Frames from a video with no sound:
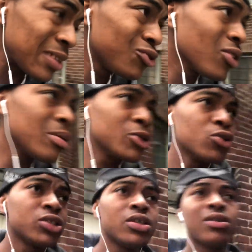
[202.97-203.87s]
you know, I'm gonna
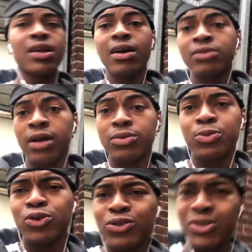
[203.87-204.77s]
go see you today. I was, I was
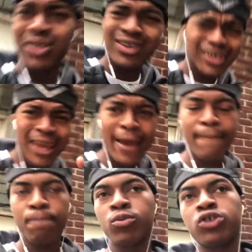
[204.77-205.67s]
supposed to go see you today,
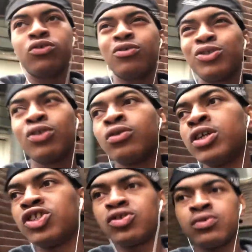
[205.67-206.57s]
but you know, it was a little
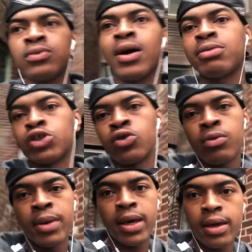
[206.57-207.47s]
issue. I was a
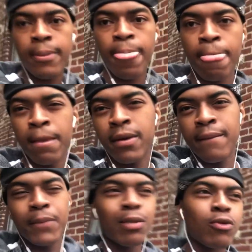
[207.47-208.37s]
little mad.
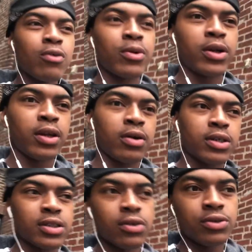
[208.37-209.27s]
But I'm over it now
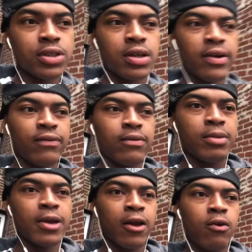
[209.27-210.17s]
because I know she there for
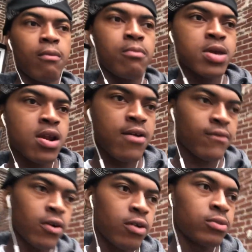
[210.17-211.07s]
me. I know I'm going to be there
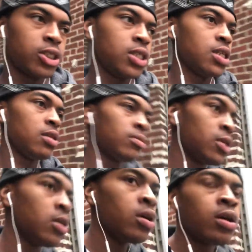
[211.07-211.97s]
for her when she need me.
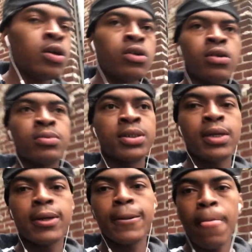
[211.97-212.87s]
You know what I'm
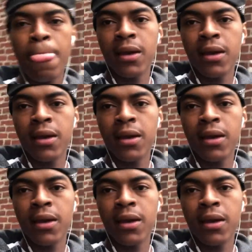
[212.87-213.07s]
saying?